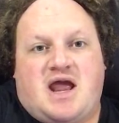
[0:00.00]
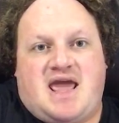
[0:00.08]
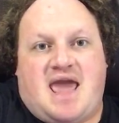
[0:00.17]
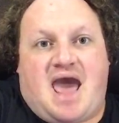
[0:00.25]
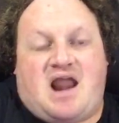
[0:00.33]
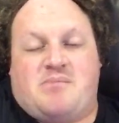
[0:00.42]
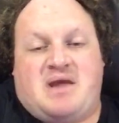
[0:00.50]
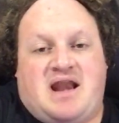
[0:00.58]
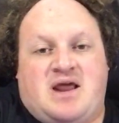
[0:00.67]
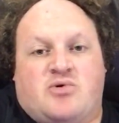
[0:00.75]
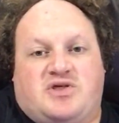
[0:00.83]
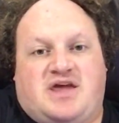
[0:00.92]
he had a
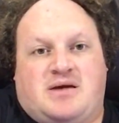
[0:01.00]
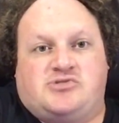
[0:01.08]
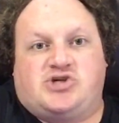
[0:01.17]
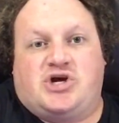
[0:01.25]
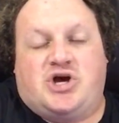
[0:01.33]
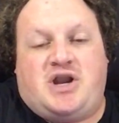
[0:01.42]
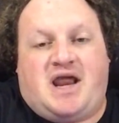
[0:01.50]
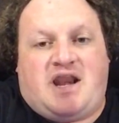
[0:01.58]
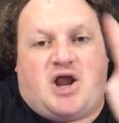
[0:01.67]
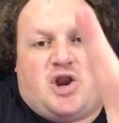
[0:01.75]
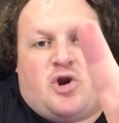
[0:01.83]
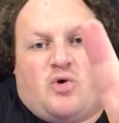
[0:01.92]
meeting with Kim Jong-un
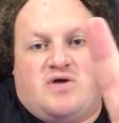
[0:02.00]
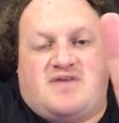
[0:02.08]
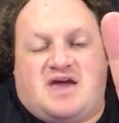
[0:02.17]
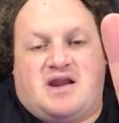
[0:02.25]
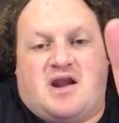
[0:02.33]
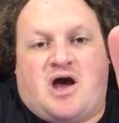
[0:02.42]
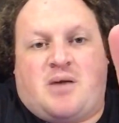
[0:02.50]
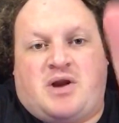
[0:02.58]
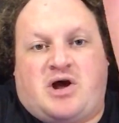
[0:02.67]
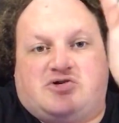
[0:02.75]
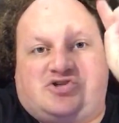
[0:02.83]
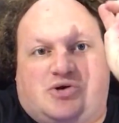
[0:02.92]
in Hanoi, Vietnam,
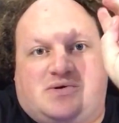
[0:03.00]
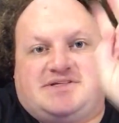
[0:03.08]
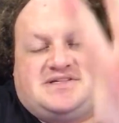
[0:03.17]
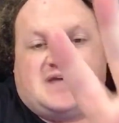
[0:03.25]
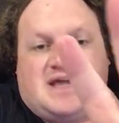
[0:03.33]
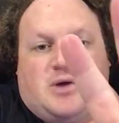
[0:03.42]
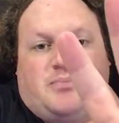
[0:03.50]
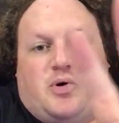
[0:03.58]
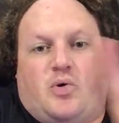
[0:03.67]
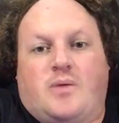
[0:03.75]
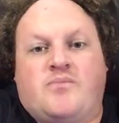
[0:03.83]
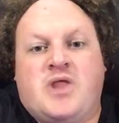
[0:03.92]
and also in
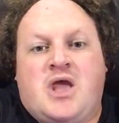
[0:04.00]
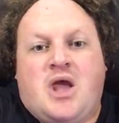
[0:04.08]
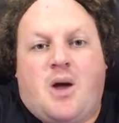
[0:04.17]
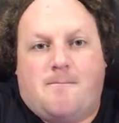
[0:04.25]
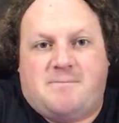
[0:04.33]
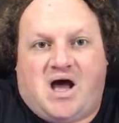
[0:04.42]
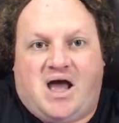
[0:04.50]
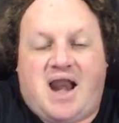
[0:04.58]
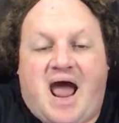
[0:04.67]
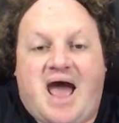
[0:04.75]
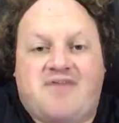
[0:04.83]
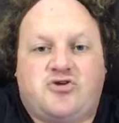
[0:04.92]
Singapore. But
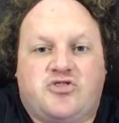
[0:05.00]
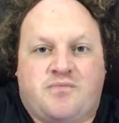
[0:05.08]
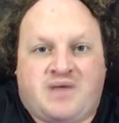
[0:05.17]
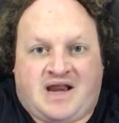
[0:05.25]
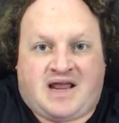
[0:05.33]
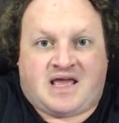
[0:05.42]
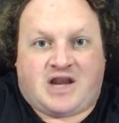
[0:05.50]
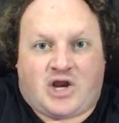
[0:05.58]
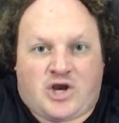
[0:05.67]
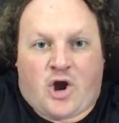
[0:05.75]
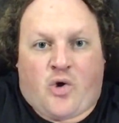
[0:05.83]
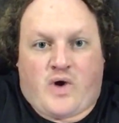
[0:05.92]
after the meeting in
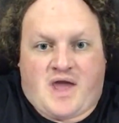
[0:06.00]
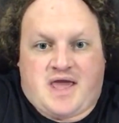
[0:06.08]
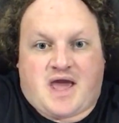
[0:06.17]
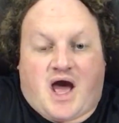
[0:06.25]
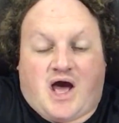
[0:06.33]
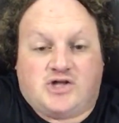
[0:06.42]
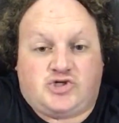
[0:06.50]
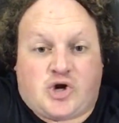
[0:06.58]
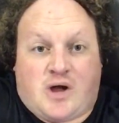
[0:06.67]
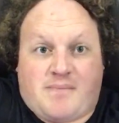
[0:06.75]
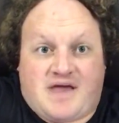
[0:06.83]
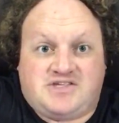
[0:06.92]
Hanoi,
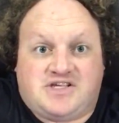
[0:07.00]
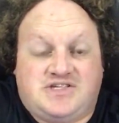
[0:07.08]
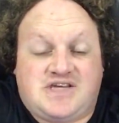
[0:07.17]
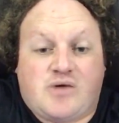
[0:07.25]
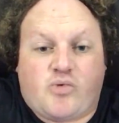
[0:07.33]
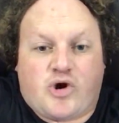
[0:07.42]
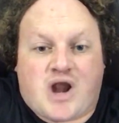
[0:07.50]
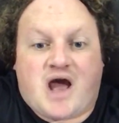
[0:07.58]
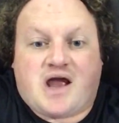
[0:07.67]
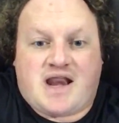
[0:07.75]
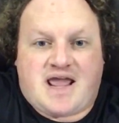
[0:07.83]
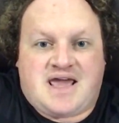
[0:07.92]
Trump basically said, we're
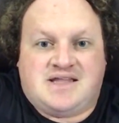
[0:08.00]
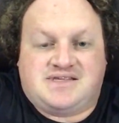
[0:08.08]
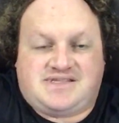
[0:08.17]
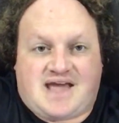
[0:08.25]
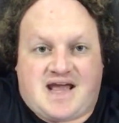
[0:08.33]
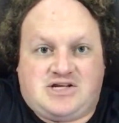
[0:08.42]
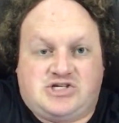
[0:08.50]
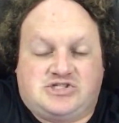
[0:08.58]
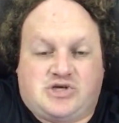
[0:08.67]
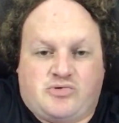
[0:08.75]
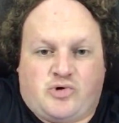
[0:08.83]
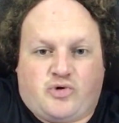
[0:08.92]
not going to end sanctions
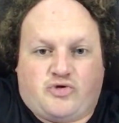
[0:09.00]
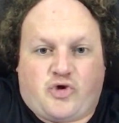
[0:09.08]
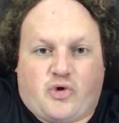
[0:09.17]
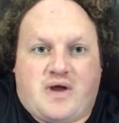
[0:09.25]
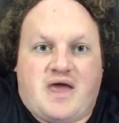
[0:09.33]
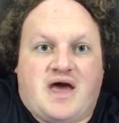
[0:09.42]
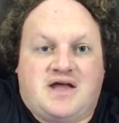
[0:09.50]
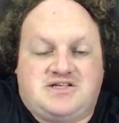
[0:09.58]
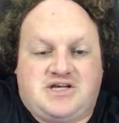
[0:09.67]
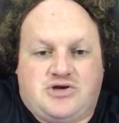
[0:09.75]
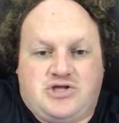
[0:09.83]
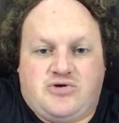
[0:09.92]
on North Korea
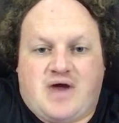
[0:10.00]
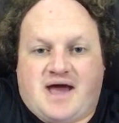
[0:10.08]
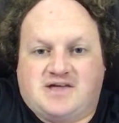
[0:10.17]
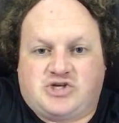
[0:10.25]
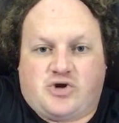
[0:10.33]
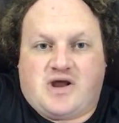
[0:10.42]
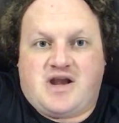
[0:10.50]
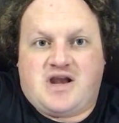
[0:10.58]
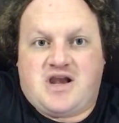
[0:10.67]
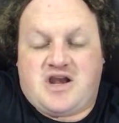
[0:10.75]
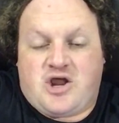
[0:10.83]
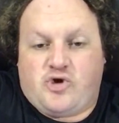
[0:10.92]
until you guys agree to
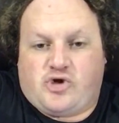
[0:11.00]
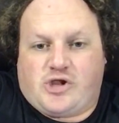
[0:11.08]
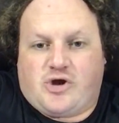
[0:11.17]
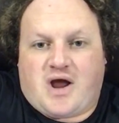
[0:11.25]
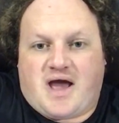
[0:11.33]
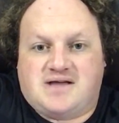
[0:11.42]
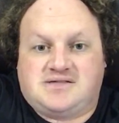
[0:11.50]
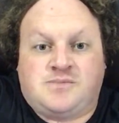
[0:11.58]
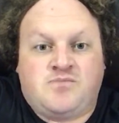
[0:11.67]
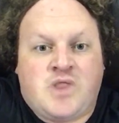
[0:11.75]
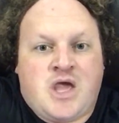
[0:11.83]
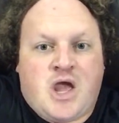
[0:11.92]
denuclearize.
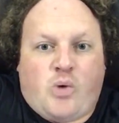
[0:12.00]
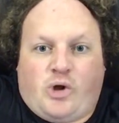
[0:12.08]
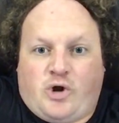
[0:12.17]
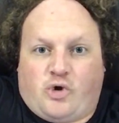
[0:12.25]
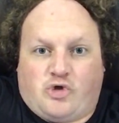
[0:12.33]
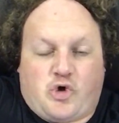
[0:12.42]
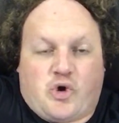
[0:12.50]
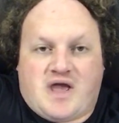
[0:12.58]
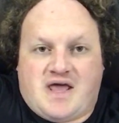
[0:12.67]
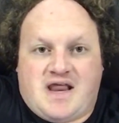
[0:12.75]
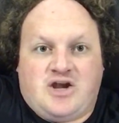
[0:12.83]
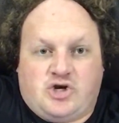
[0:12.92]
Well, North
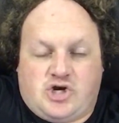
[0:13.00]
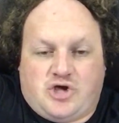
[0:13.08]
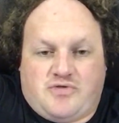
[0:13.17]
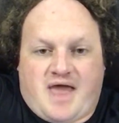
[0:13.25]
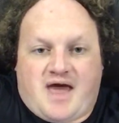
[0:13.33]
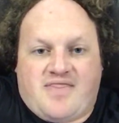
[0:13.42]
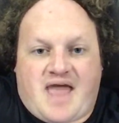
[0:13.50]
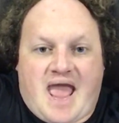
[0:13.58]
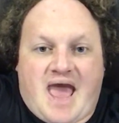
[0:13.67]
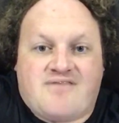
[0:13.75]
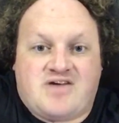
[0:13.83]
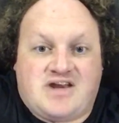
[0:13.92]
Korea didn't do that. They
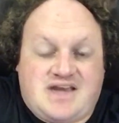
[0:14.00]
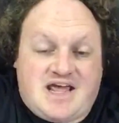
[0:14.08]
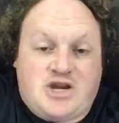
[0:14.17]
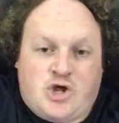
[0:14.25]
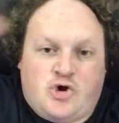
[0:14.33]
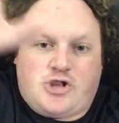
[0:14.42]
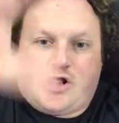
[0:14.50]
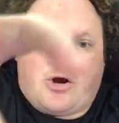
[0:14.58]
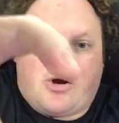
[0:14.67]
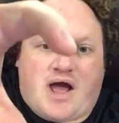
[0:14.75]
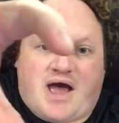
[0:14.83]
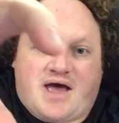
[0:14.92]
haven't
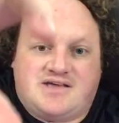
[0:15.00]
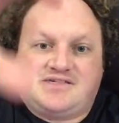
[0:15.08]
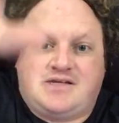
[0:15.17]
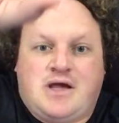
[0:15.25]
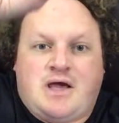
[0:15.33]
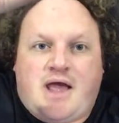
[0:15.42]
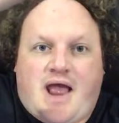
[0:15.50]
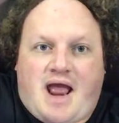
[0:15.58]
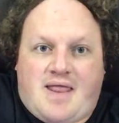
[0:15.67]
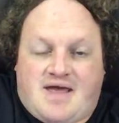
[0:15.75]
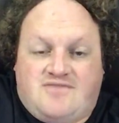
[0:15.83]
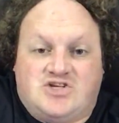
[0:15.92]
denuclearized,
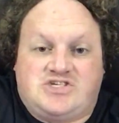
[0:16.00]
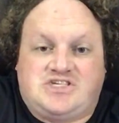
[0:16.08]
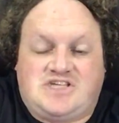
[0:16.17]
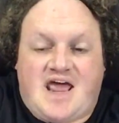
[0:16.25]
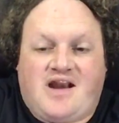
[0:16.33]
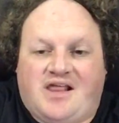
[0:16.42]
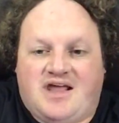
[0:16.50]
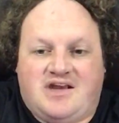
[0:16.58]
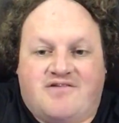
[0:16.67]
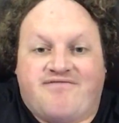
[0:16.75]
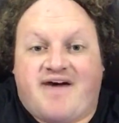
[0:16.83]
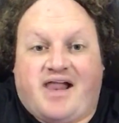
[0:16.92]
and they just steadily
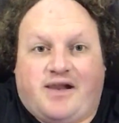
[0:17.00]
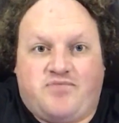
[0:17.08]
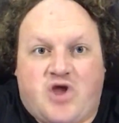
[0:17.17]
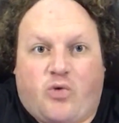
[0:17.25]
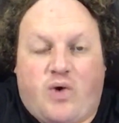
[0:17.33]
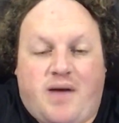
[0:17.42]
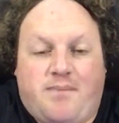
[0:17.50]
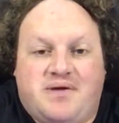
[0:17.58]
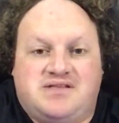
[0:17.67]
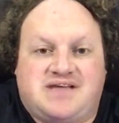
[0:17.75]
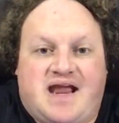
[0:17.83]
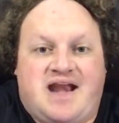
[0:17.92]
developed their
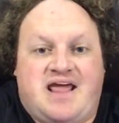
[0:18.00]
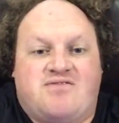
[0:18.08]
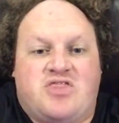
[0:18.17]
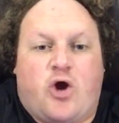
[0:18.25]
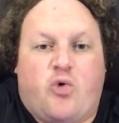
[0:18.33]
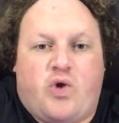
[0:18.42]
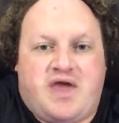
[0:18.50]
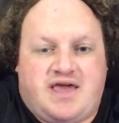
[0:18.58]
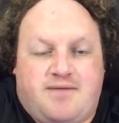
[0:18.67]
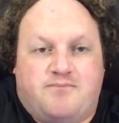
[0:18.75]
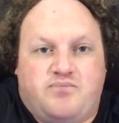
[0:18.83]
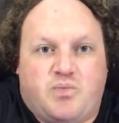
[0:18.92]
weapons. And even though
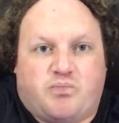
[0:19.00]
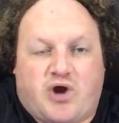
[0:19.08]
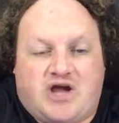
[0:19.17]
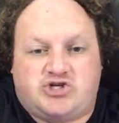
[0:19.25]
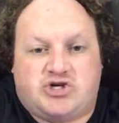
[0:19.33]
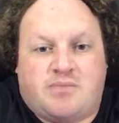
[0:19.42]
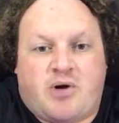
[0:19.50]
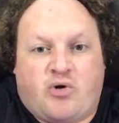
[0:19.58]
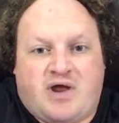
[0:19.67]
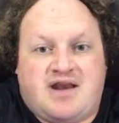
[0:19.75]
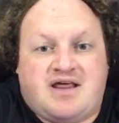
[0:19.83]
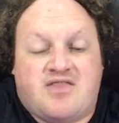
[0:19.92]
we pressured them on
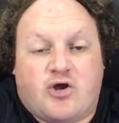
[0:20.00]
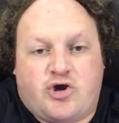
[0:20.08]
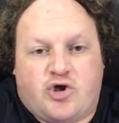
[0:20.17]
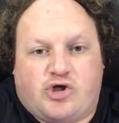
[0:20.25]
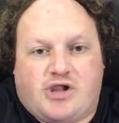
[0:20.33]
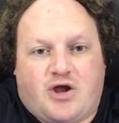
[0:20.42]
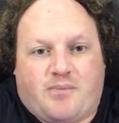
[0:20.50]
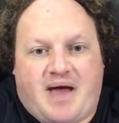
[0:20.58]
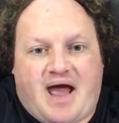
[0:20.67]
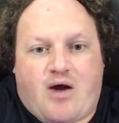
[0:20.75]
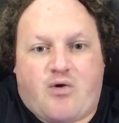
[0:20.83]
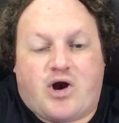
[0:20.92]
ending their nuclear
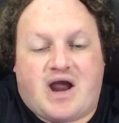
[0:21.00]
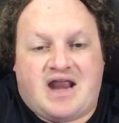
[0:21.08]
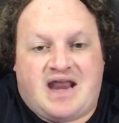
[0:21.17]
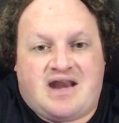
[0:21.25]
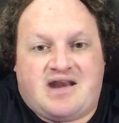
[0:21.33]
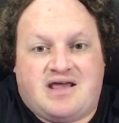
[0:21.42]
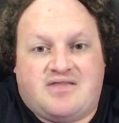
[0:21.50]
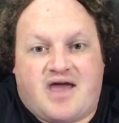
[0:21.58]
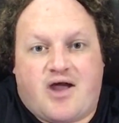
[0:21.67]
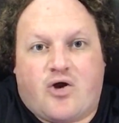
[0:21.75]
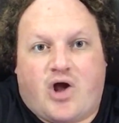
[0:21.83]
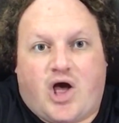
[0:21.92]
power and ending
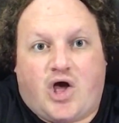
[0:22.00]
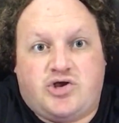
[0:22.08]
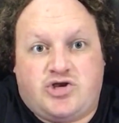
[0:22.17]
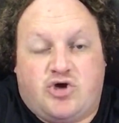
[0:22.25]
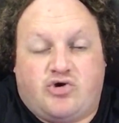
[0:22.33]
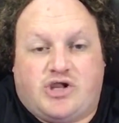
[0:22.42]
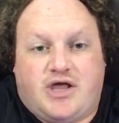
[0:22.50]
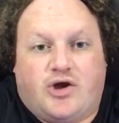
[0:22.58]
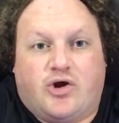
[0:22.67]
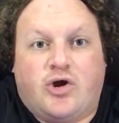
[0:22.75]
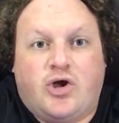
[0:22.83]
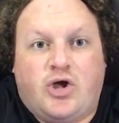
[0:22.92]
their
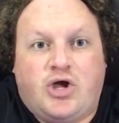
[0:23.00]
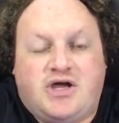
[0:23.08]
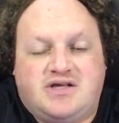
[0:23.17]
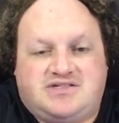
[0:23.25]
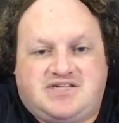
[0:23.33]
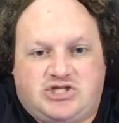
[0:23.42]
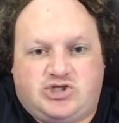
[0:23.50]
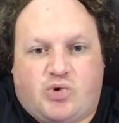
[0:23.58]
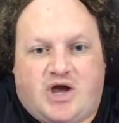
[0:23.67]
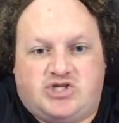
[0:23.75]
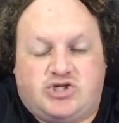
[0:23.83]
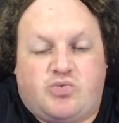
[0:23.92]
nuclear
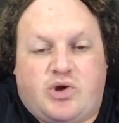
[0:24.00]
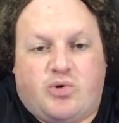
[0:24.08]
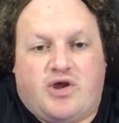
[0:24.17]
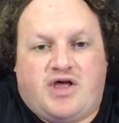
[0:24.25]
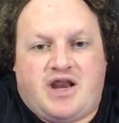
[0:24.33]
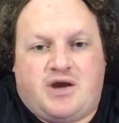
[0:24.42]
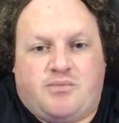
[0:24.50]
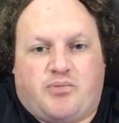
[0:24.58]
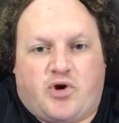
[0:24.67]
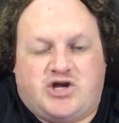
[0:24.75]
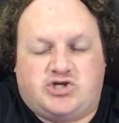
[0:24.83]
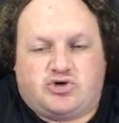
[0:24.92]
situation, we really didn't
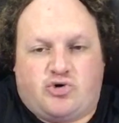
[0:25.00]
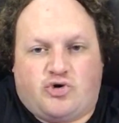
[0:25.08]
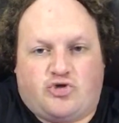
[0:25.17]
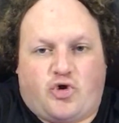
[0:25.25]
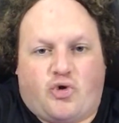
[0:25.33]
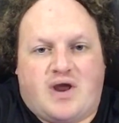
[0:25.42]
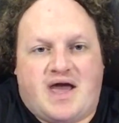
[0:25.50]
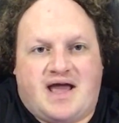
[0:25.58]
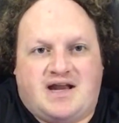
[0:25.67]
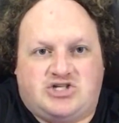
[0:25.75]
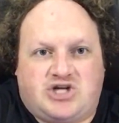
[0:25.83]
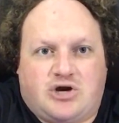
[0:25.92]
pressure North Korea
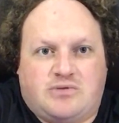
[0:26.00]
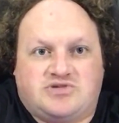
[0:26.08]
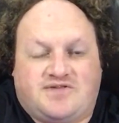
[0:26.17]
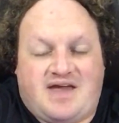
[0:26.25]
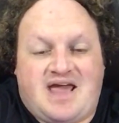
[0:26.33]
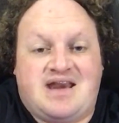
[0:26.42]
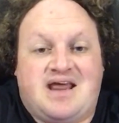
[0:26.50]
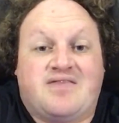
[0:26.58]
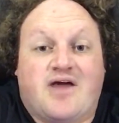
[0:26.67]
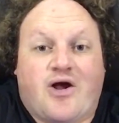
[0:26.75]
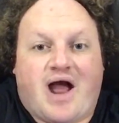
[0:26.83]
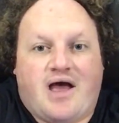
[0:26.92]
in terms of ending their